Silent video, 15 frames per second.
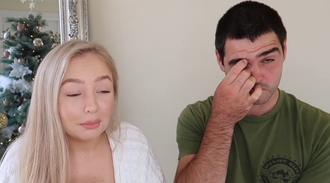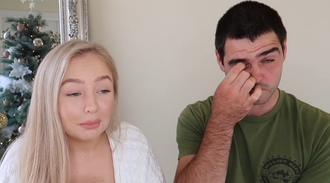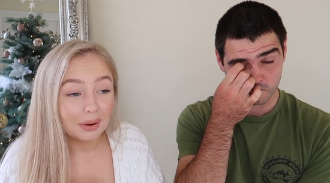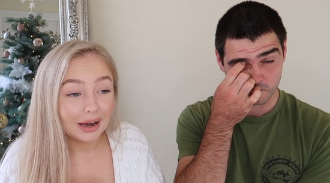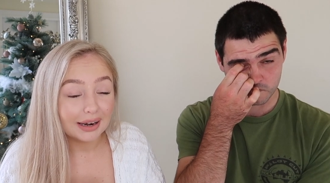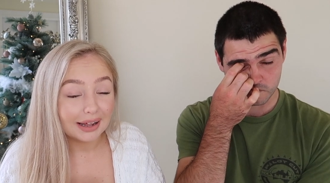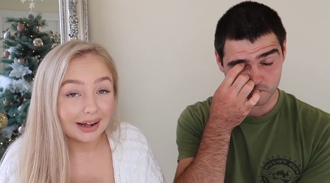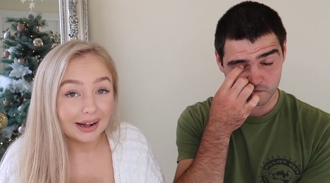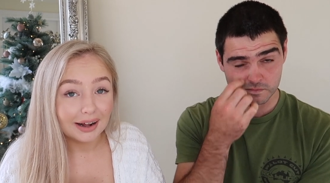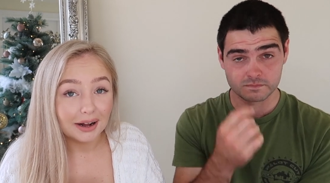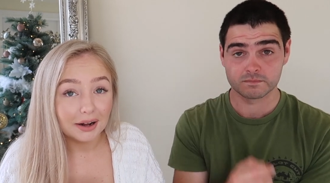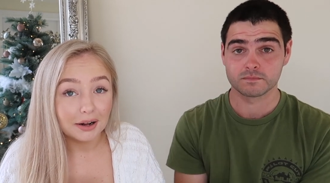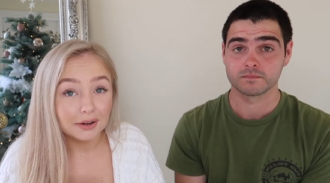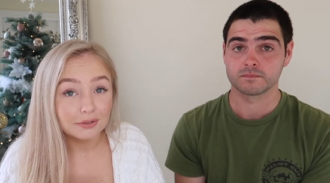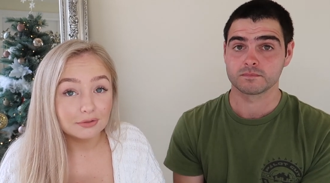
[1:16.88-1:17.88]

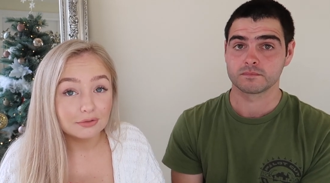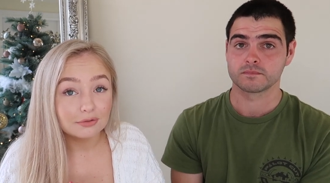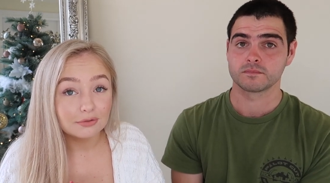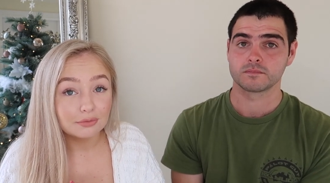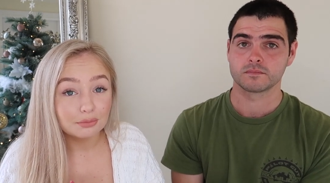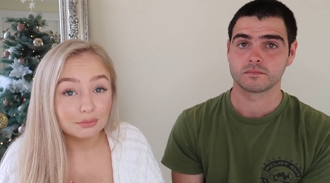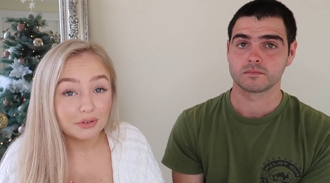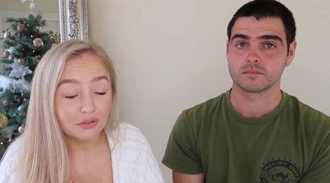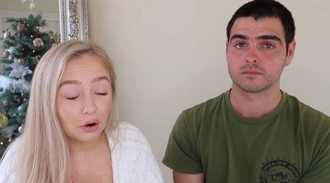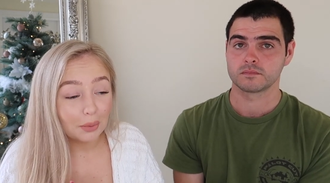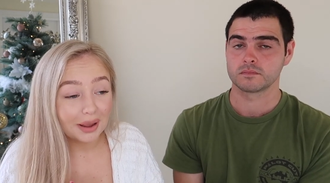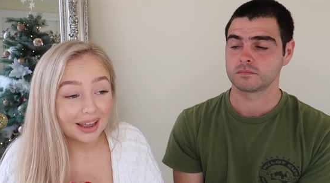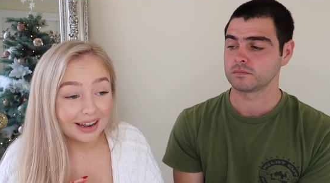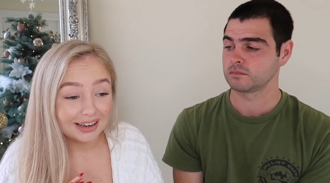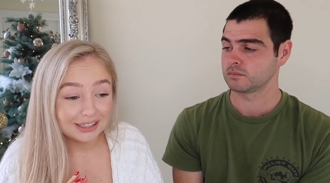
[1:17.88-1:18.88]
Speaker 1: But before
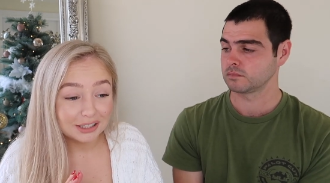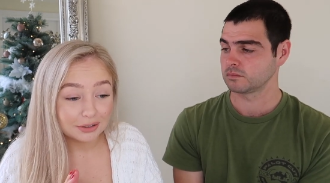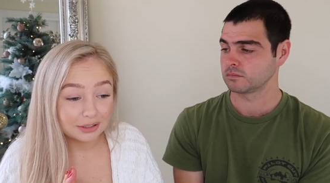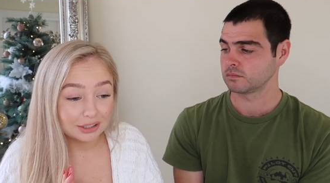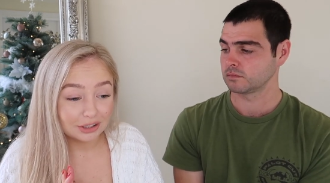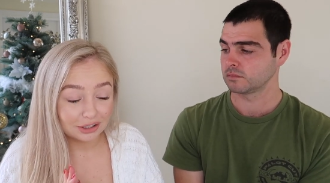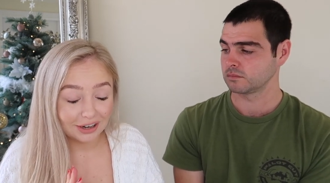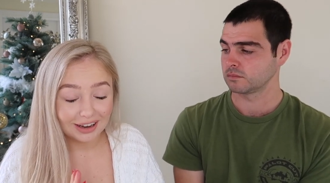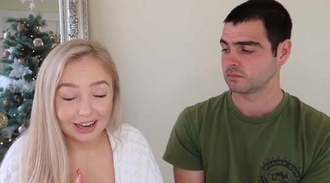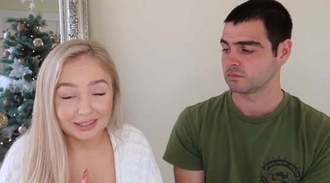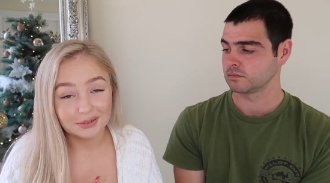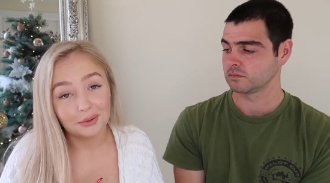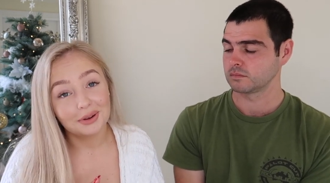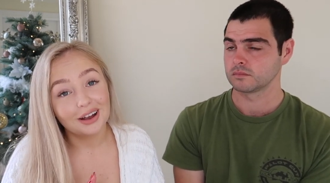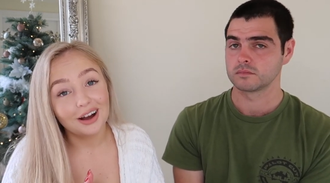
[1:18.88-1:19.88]
we get into it and show you
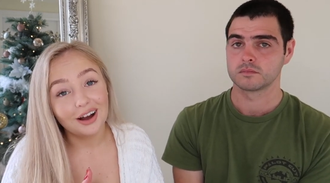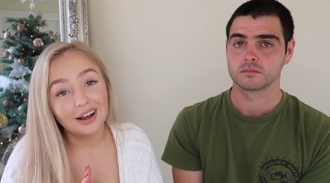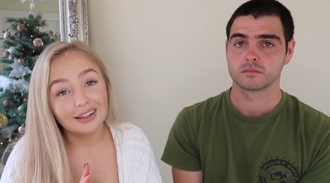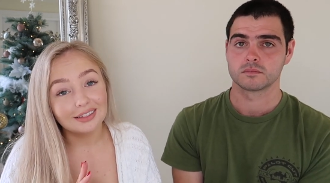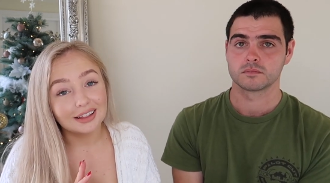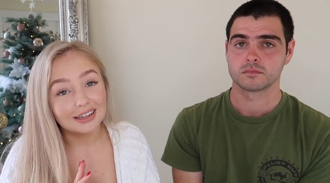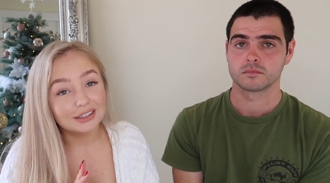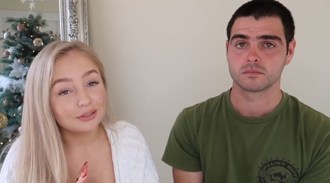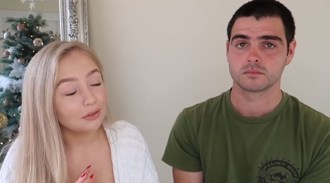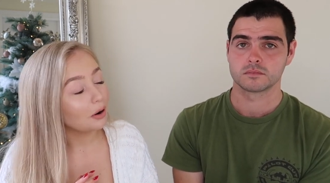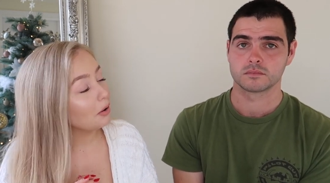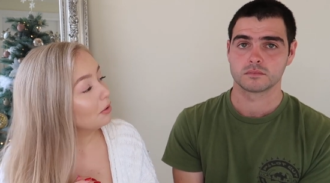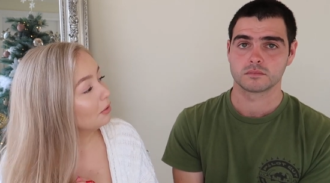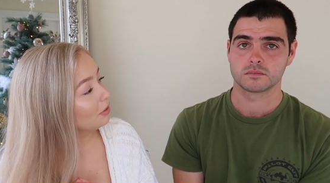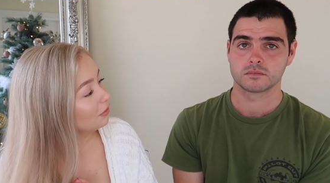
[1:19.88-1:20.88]
guys what we got, let's
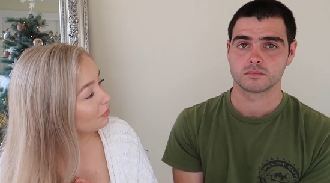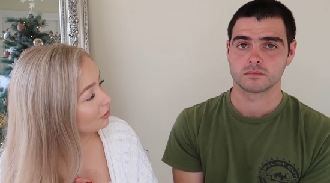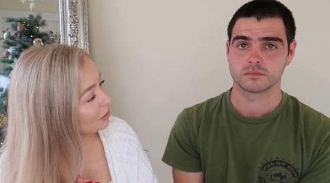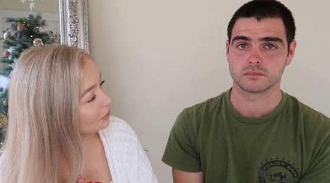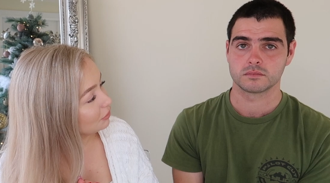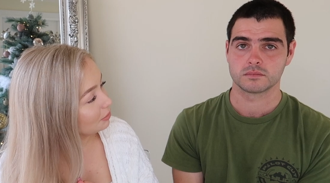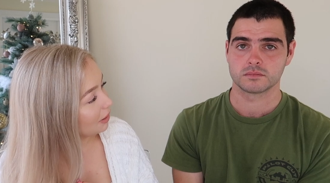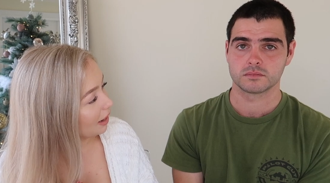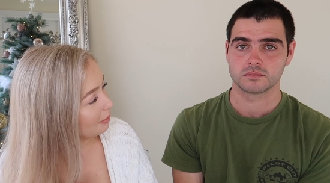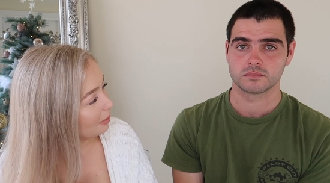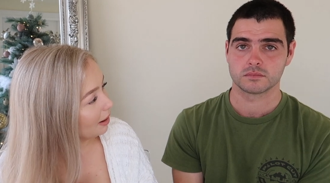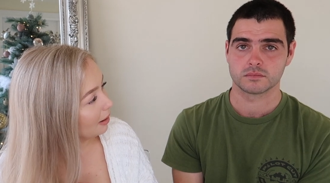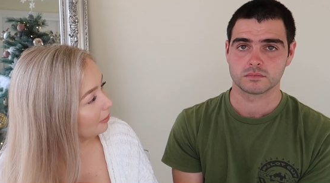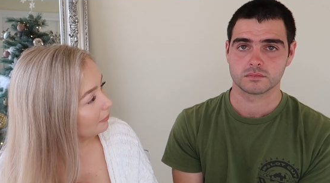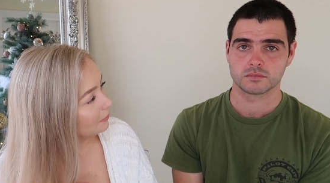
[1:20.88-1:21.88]
roll the footage from
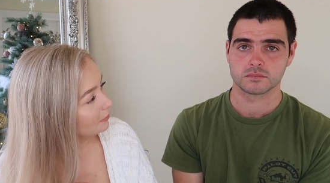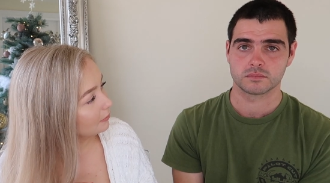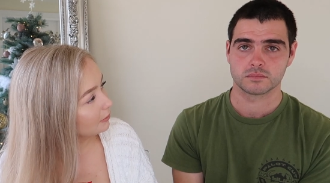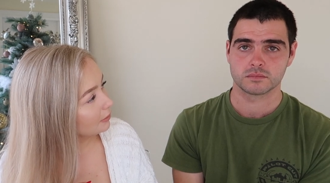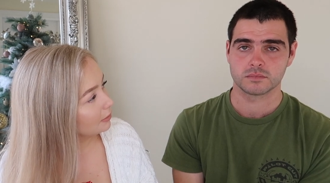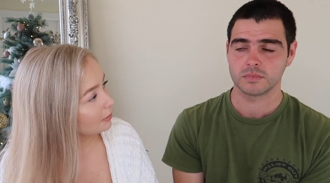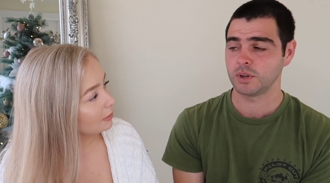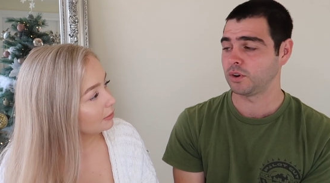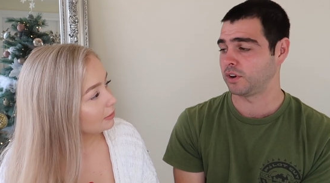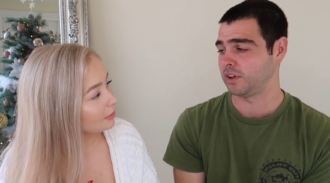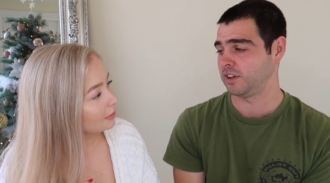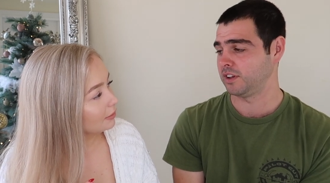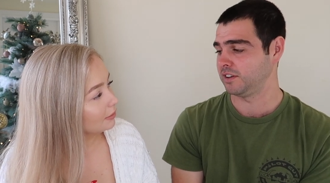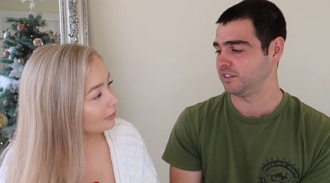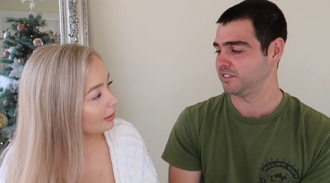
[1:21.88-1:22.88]
Kmart.
Speaker 2: Oh
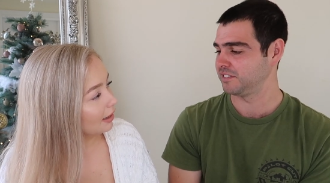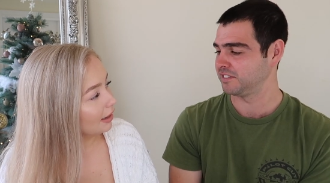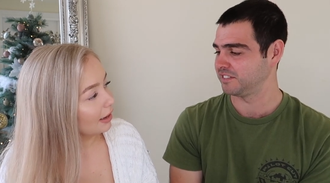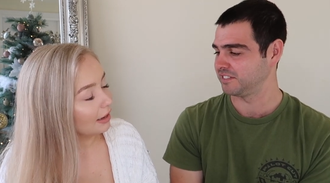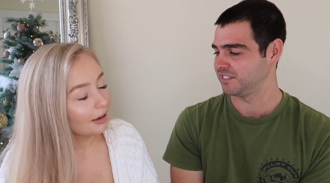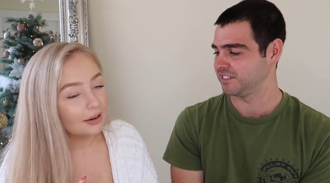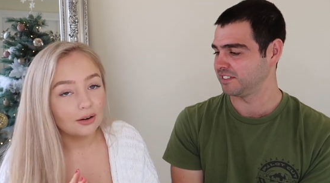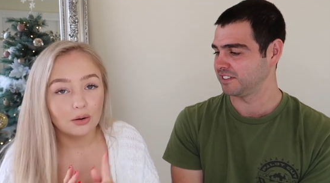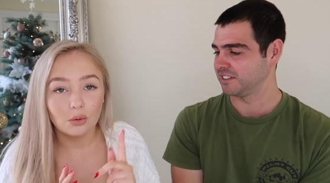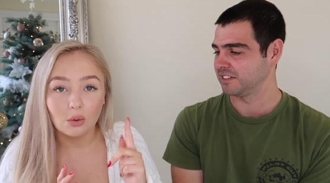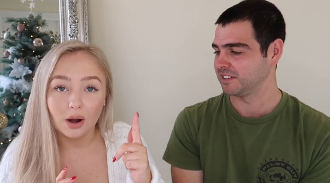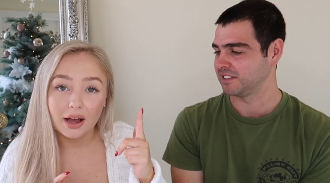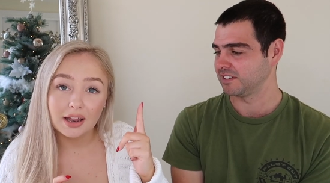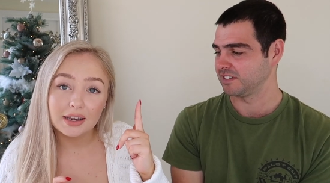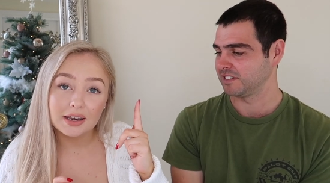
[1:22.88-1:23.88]
yeah.
Speaker 1: Yeah.
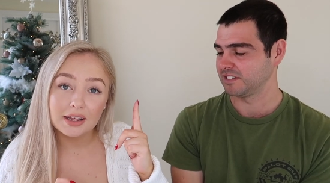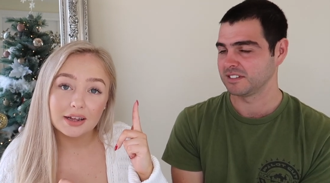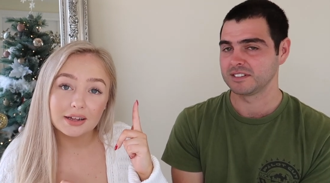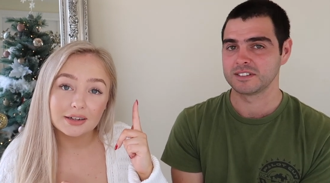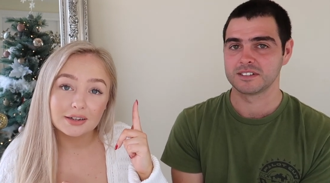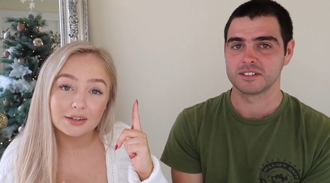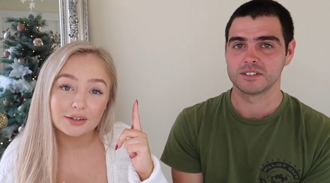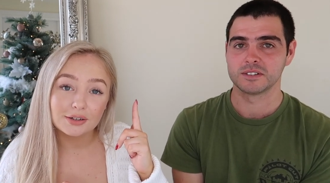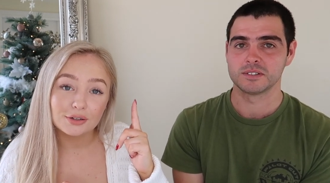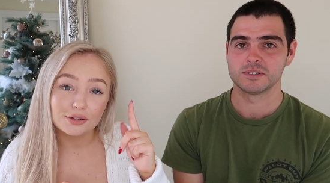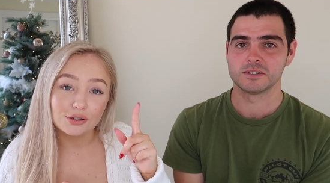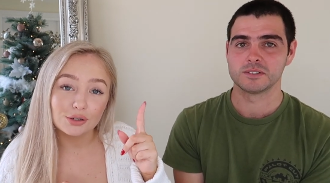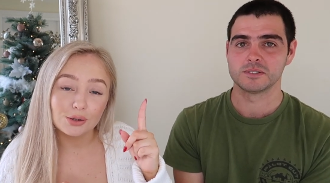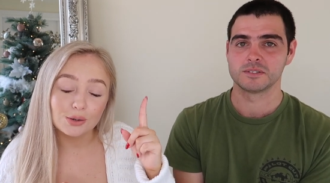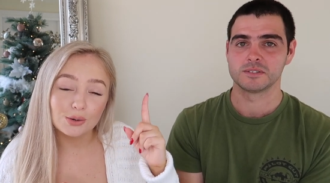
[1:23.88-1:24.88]
1,
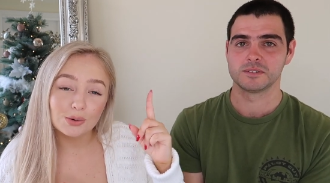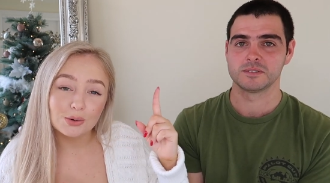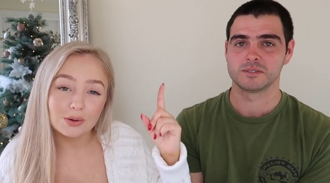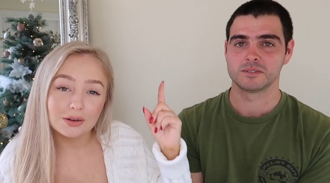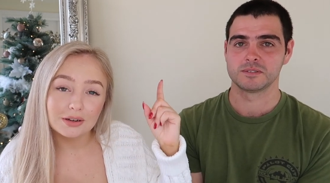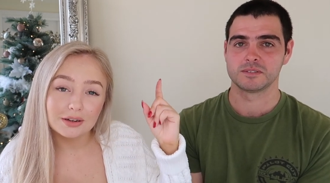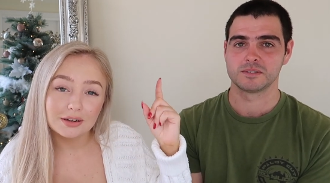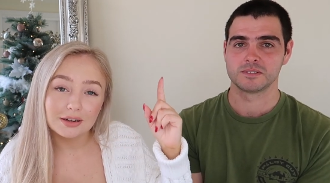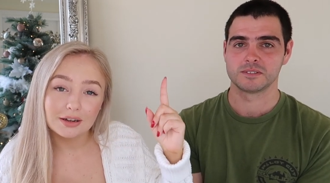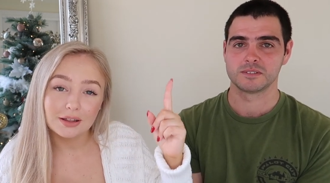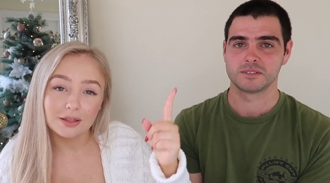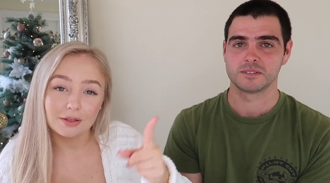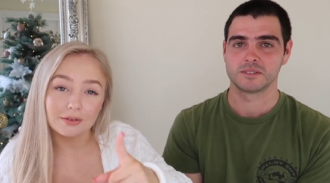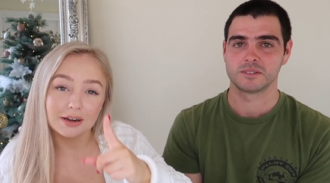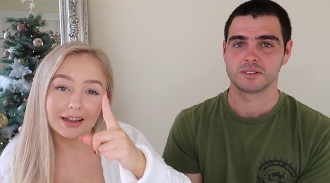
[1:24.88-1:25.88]
2,
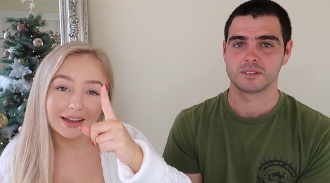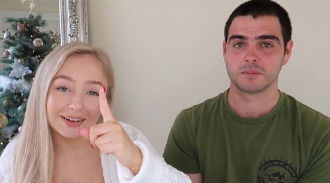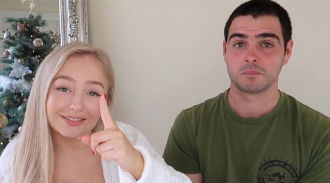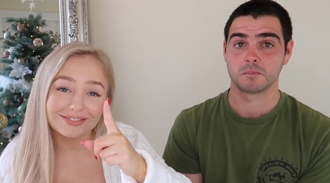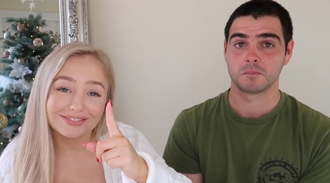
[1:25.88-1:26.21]
3.